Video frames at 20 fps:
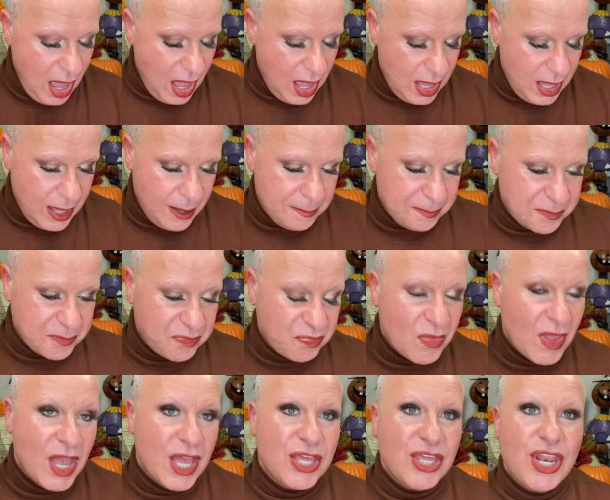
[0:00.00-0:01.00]
Um,
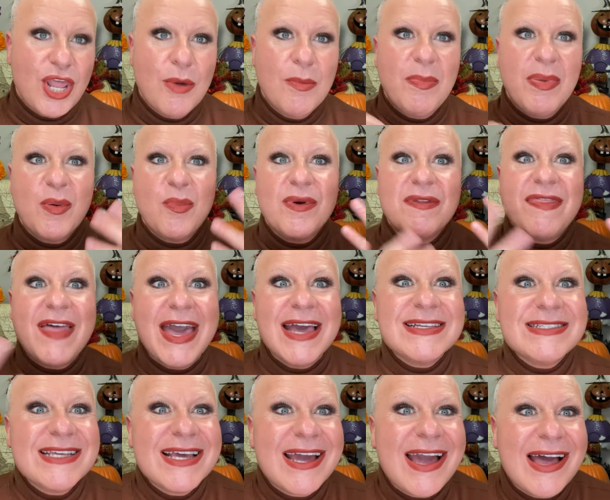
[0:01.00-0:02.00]
you know, but with
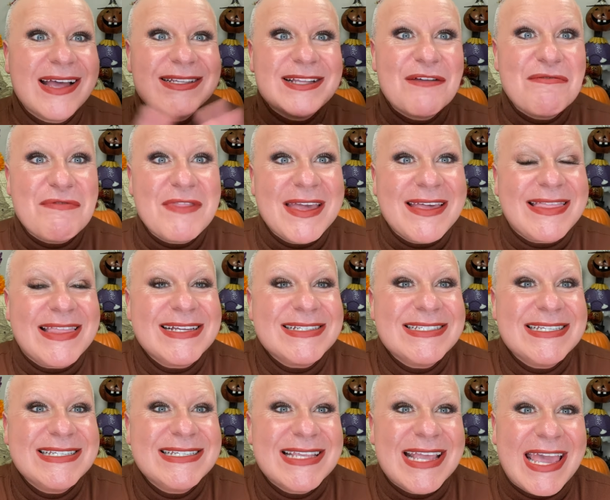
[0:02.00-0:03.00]
that said, guys, I think
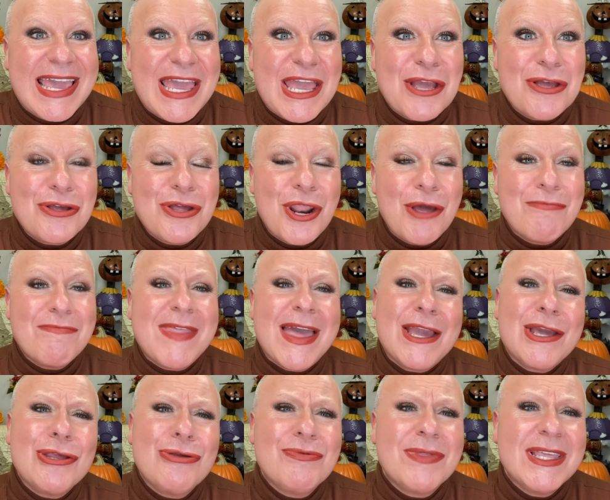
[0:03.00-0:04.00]
this is it. You know,
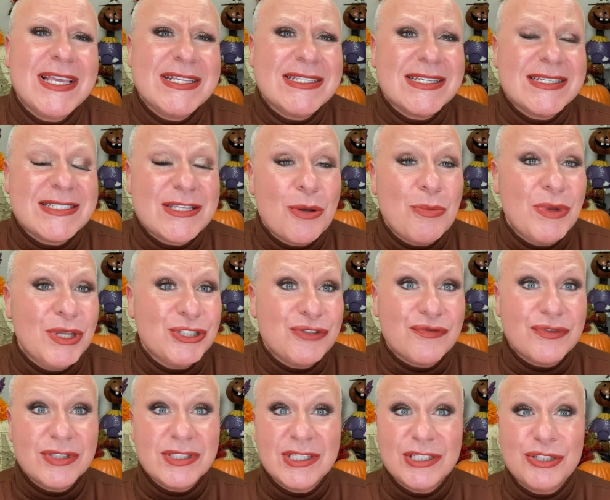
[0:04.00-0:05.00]
thank you, Lisa, so much
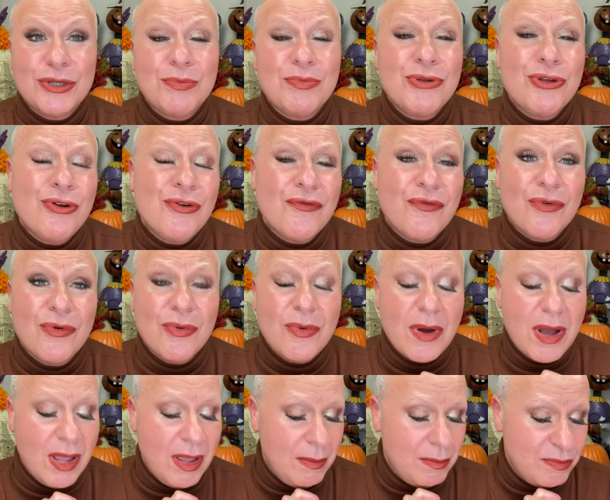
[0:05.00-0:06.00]
for such a
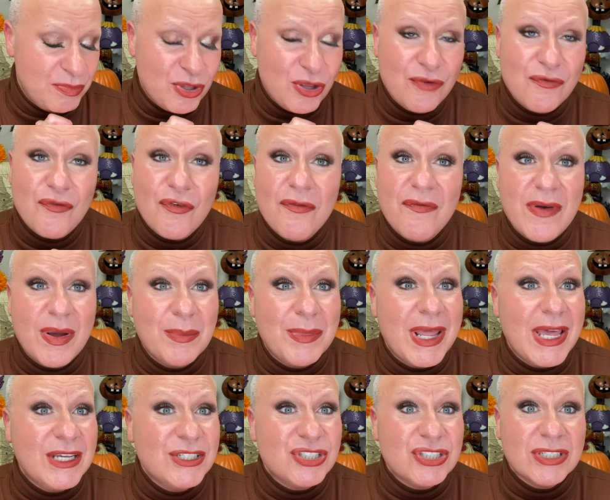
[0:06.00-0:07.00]
beautiful, um, beautiful
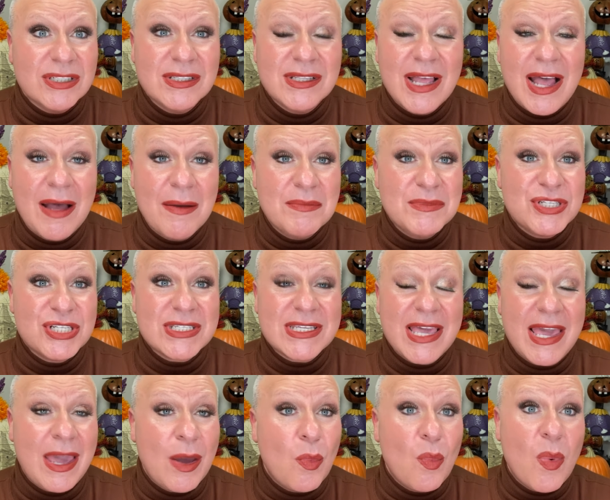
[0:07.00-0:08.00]
foundation. I'm just
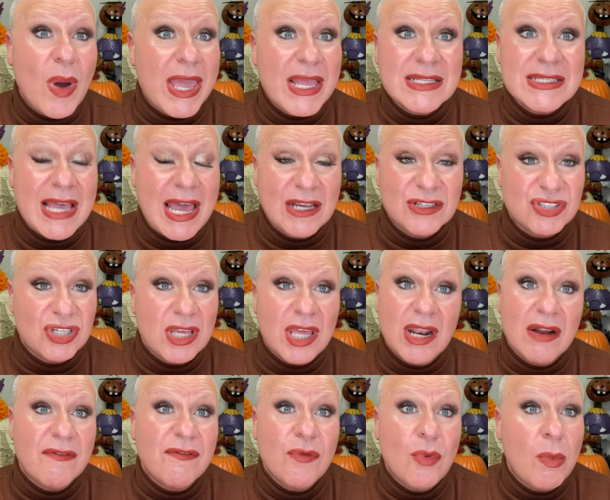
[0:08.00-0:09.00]
can't wait to actually
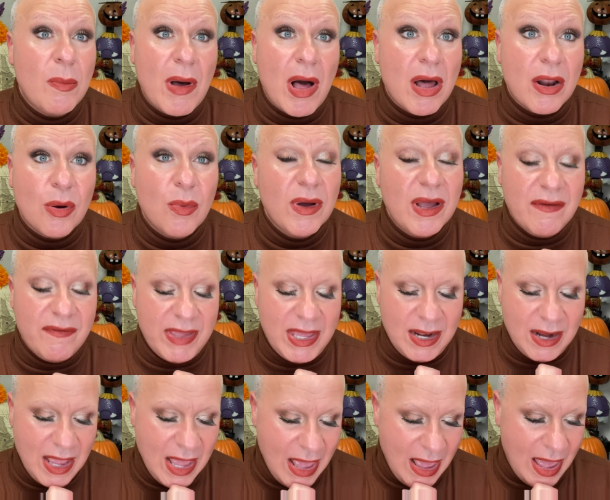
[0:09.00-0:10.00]
get a full bottle of
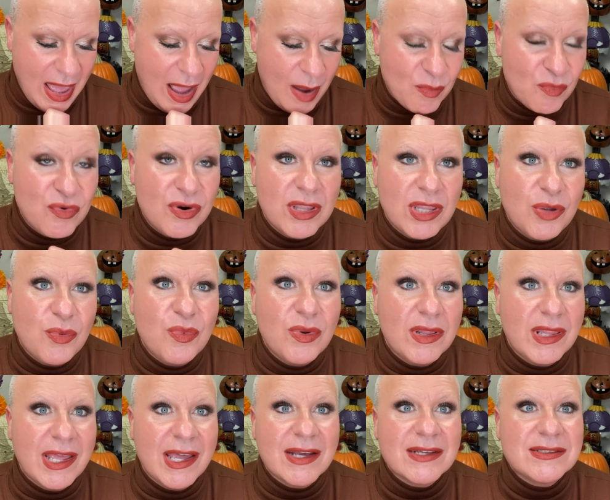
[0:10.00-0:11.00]
it. I'm really,
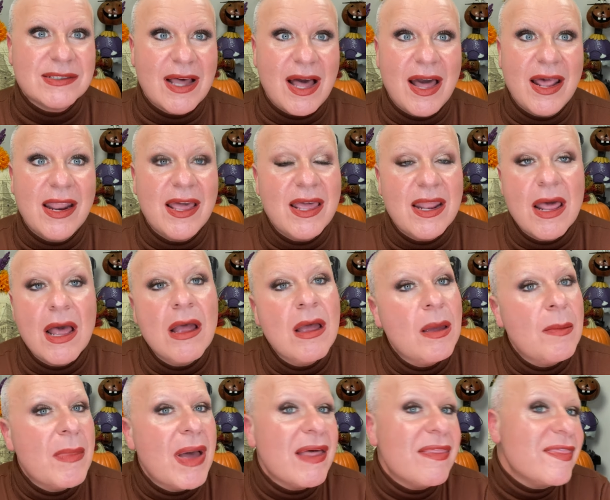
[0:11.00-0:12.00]
really excited.
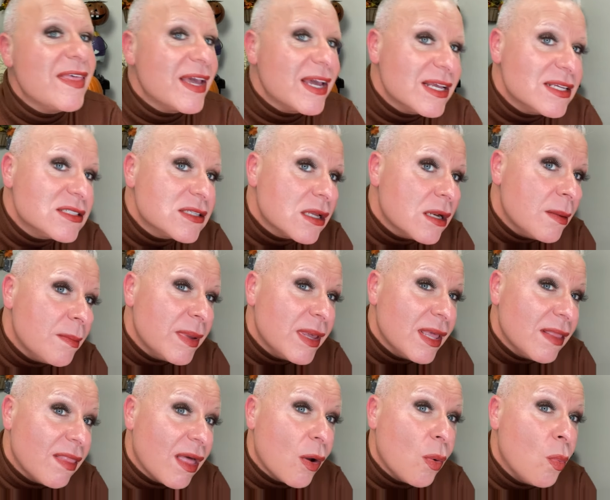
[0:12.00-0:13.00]
Um, um, I think it's going to
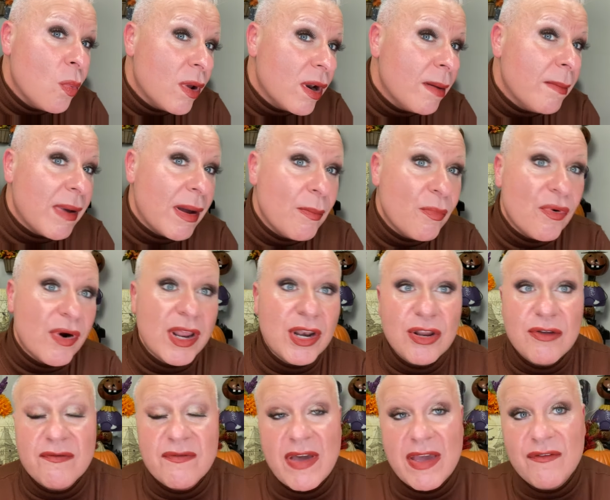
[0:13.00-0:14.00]
be like one of my brand
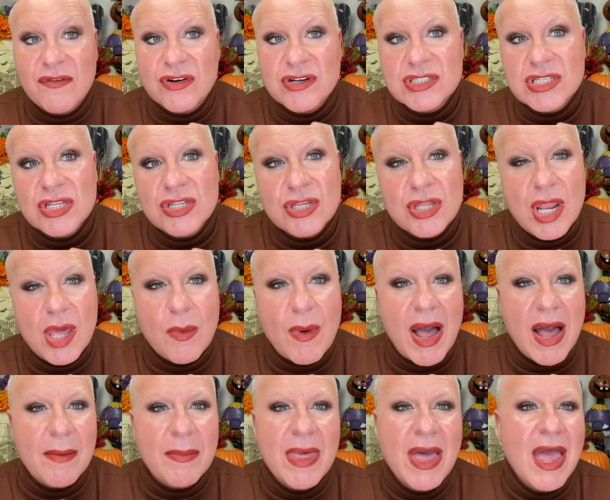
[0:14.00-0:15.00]
new favorites. And, you know,
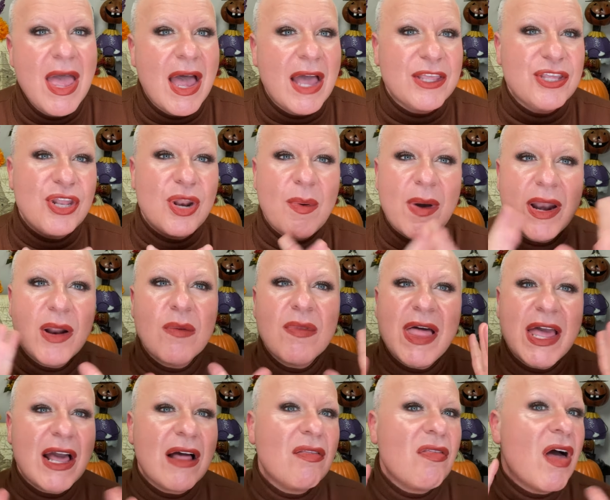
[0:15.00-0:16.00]
I'm, you know, I don't
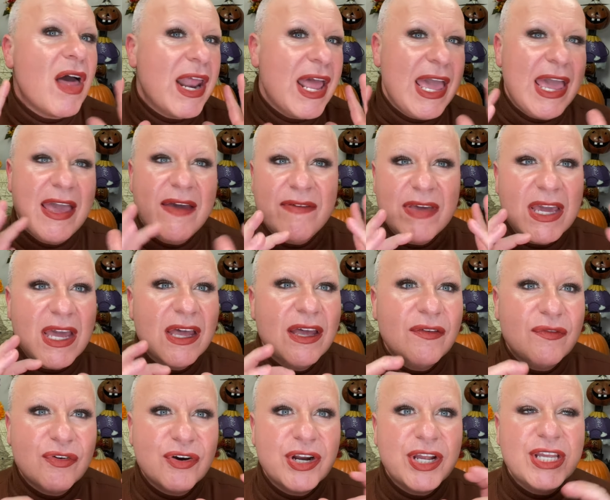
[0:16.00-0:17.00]
like a lot of heavy
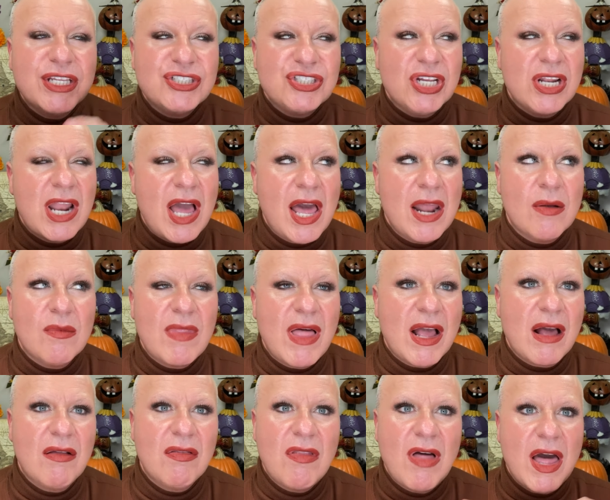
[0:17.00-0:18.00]
coverage and I don't
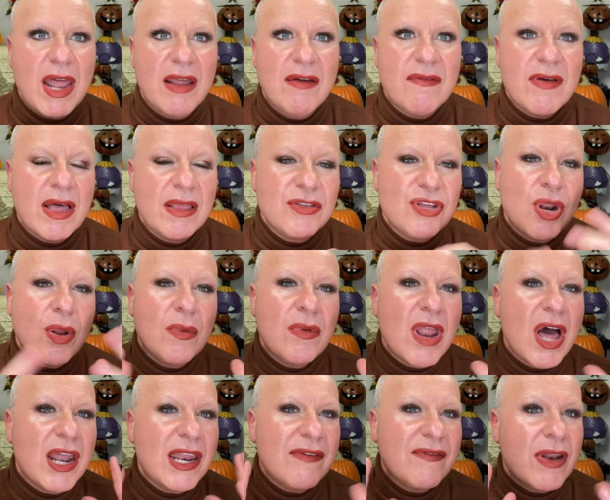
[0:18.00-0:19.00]
like a lot of, you know,
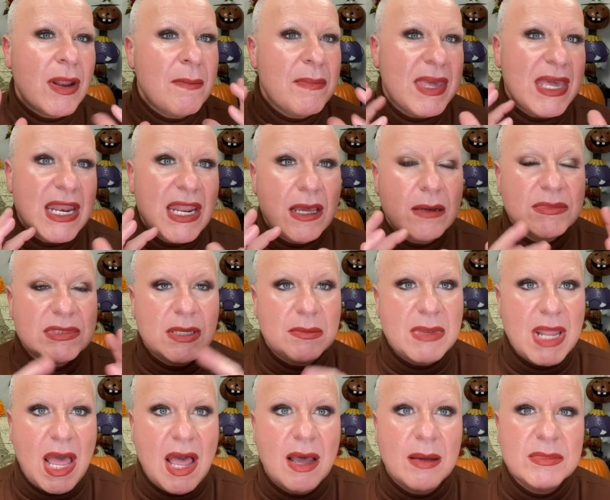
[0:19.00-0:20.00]
not even a medium
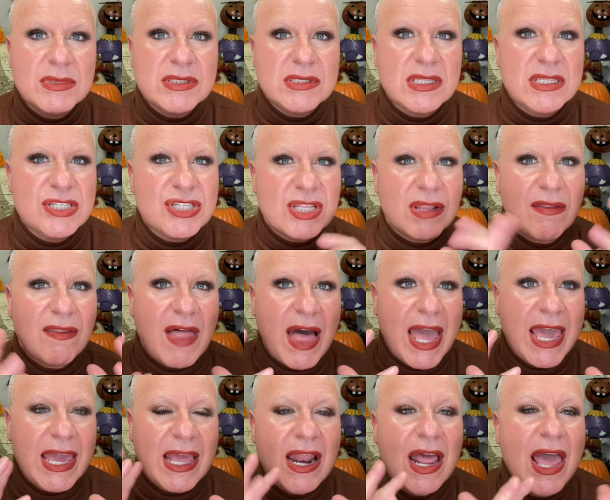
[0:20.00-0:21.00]
sometimes, just a
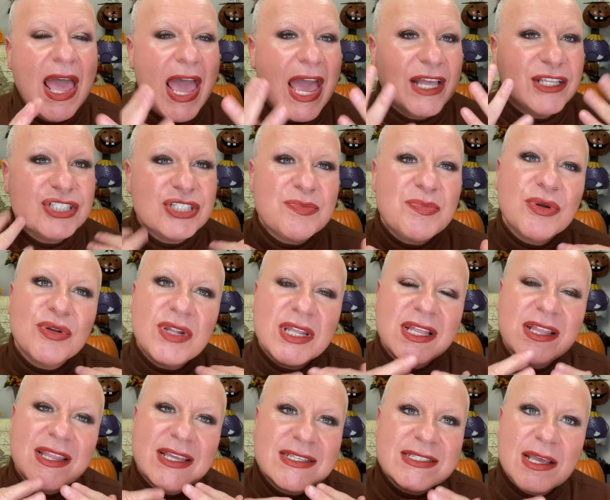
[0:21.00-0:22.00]
light and just
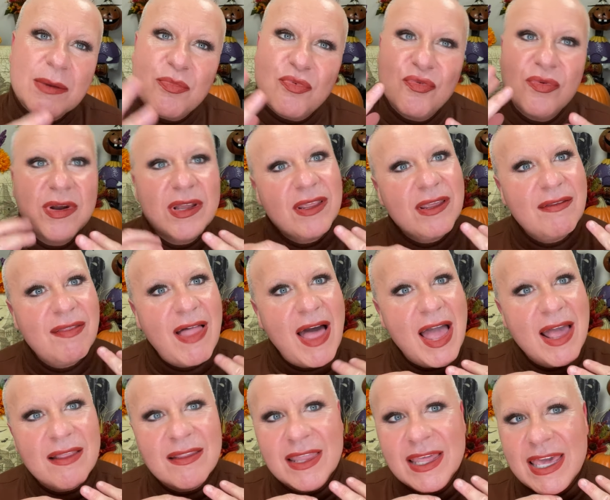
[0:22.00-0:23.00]
building this up really
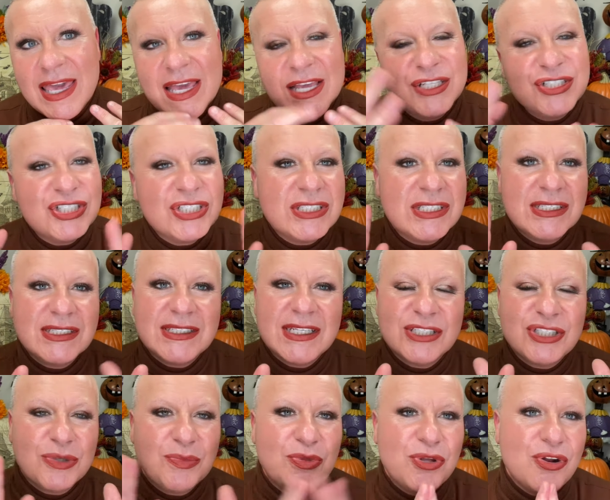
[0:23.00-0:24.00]
lightly. It just did
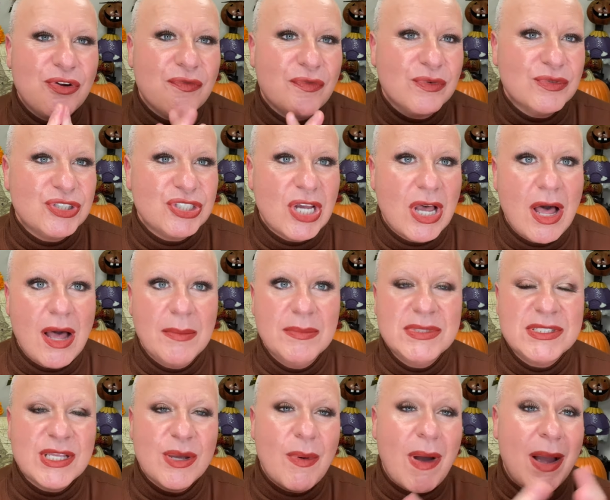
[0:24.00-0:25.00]
such a beautiful
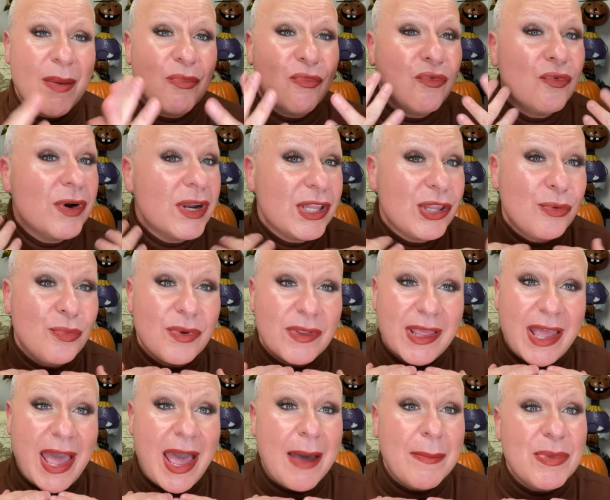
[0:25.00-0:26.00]
job. So I'm really,
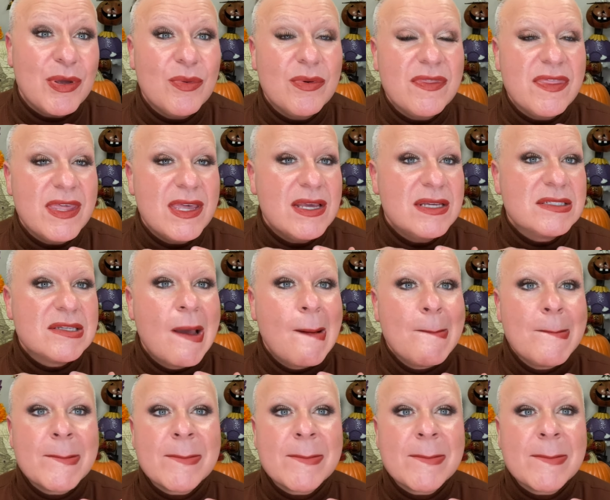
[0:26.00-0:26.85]
really happy with this.